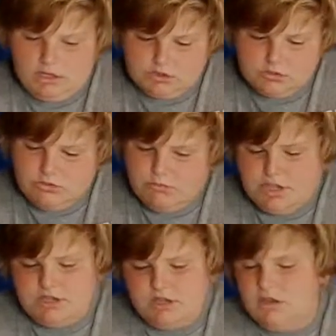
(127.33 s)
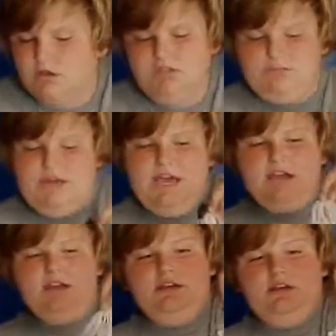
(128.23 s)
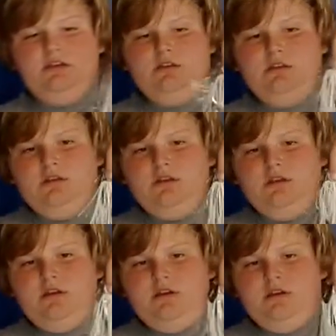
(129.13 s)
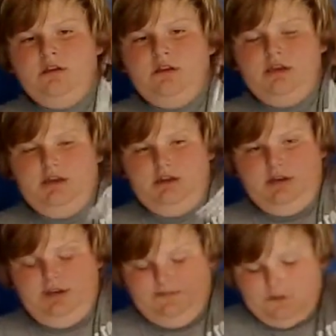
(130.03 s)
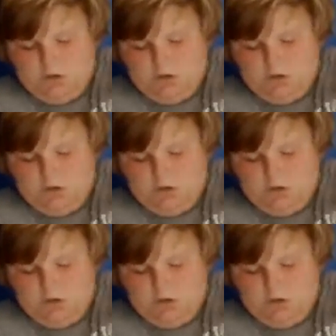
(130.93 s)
swim bait on the back, and I